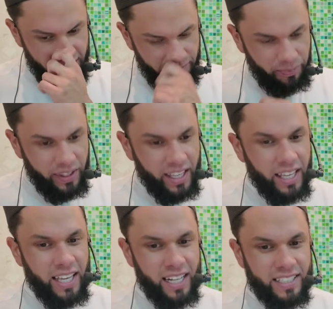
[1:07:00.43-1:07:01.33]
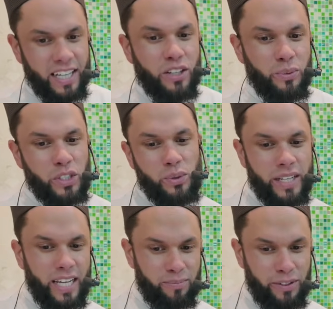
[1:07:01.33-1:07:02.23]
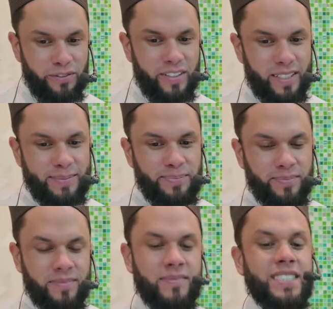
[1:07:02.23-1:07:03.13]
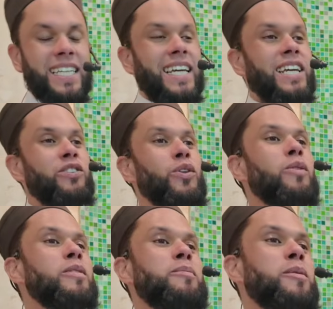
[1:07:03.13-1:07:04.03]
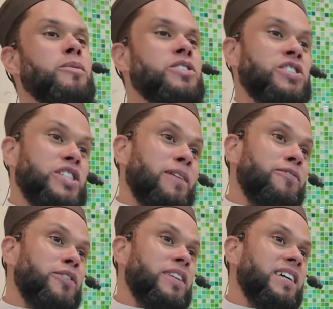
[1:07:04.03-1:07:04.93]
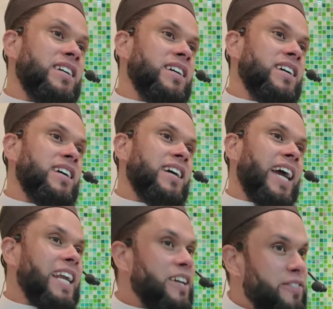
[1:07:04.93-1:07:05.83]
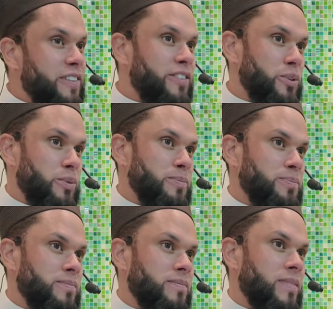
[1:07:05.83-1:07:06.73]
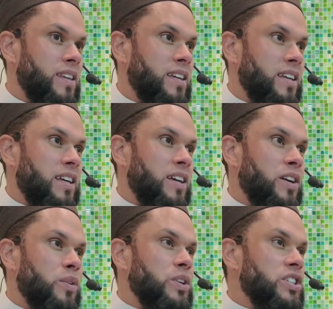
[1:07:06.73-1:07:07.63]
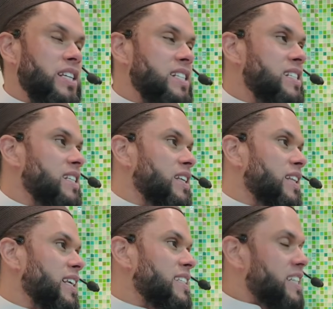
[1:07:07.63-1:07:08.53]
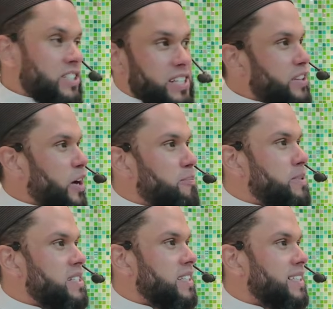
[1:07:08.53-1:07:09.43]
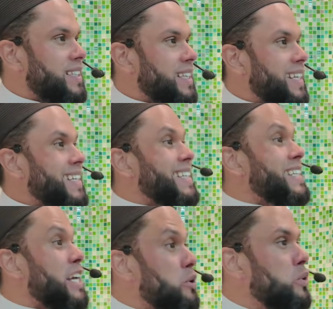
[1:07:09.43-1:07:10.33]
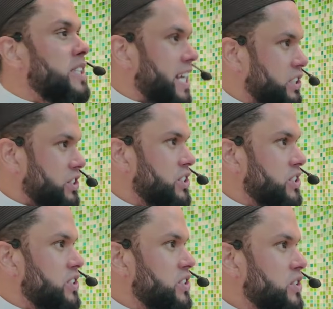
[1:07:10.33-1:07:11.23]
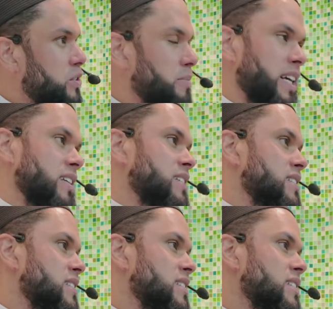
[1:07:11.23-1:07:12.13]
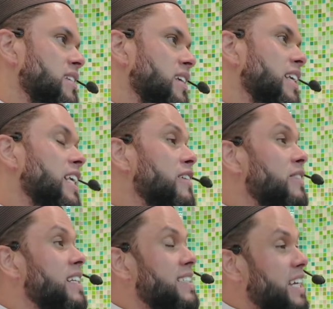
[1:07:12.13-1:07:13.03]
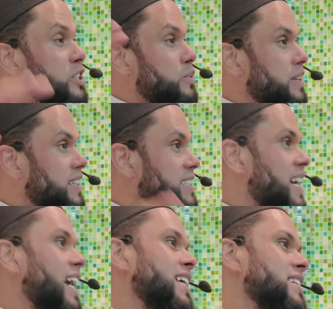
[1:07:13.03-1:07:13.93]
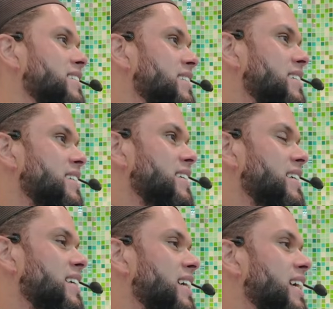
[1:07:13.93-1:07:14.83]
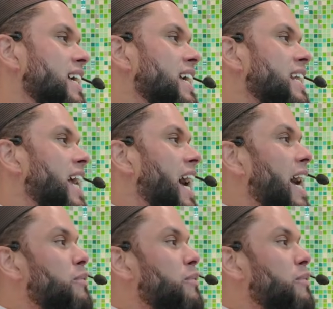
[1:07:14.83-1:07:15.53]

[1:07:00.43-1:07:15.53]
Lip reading: here, and I'll tell you which one I'd prefer. Normally, people just jump for the Hanafi view, which is essentially the opposite. No touch breaks, even a touch with desire. Now,